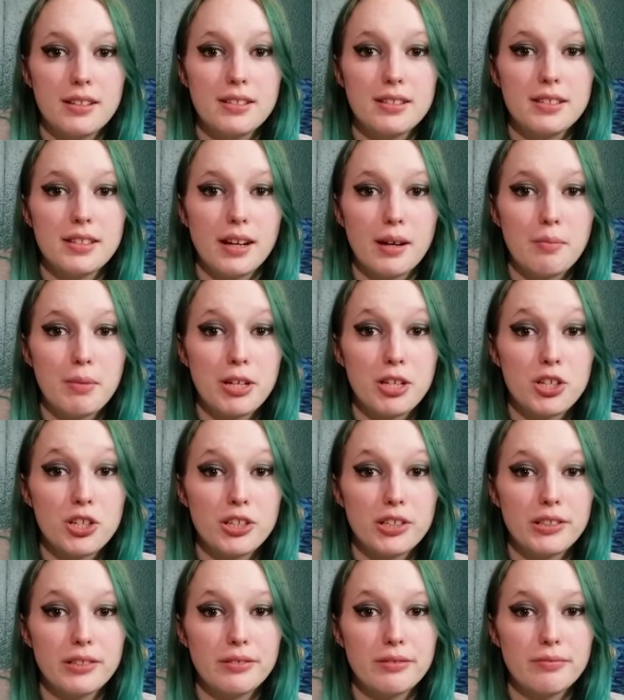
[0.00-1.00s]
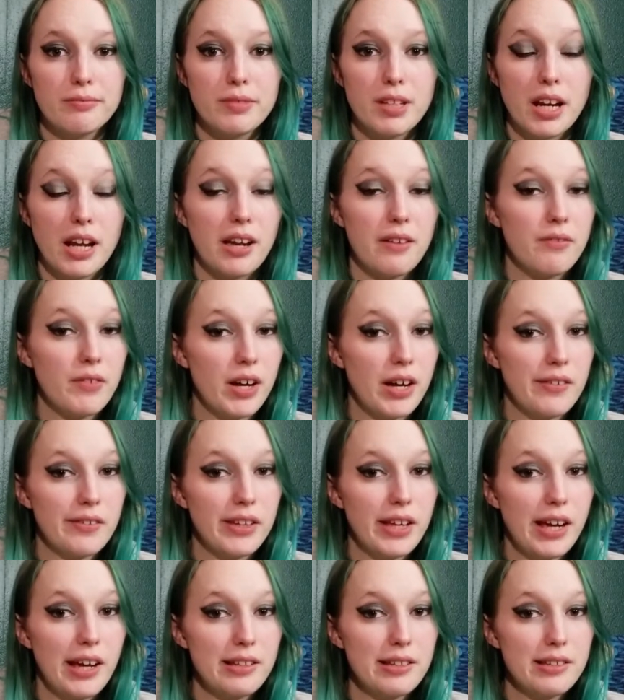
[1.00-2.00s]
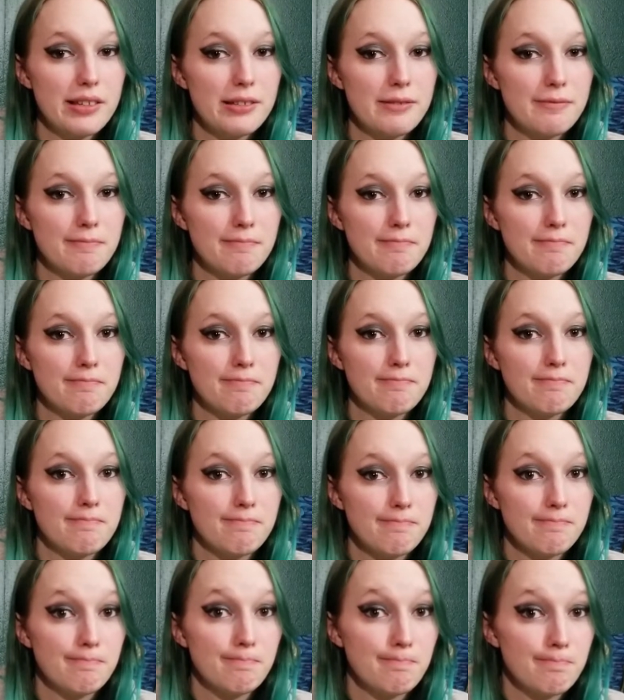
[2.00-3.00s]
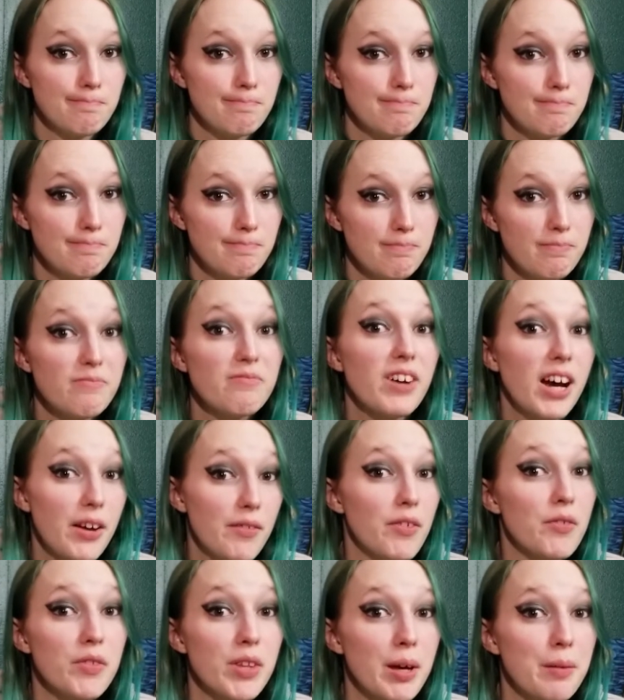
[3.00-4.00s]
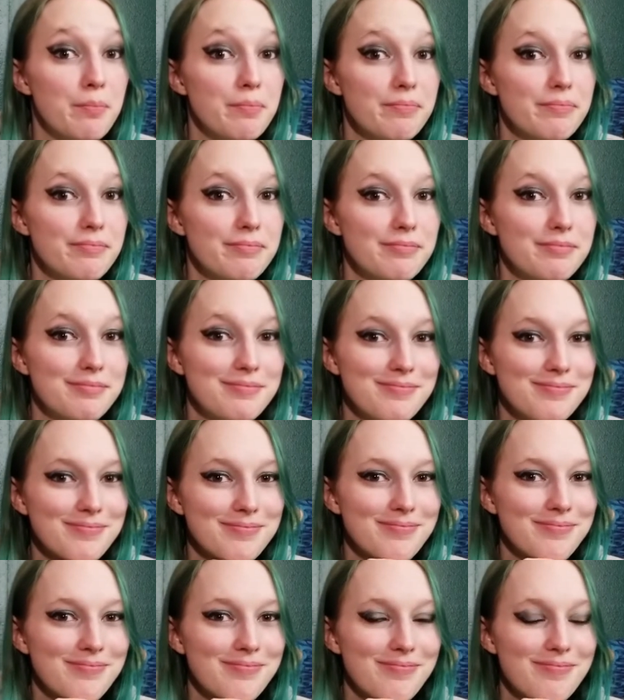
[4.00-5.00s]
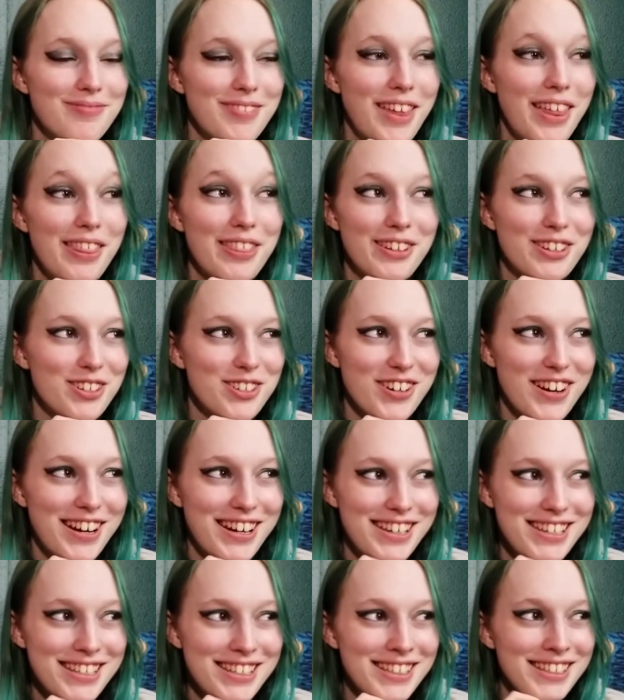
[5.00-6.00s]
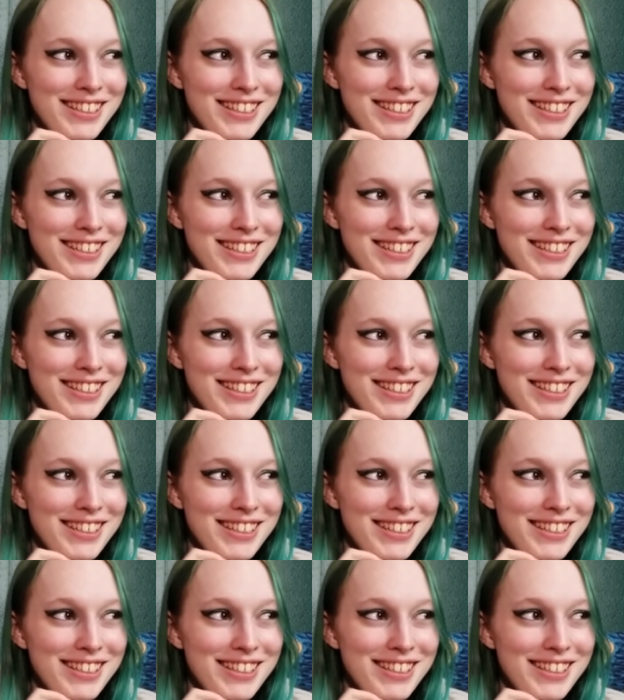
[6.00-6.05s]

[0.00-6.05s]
Did I mention that I have 5 cats? 5 of them. They're great.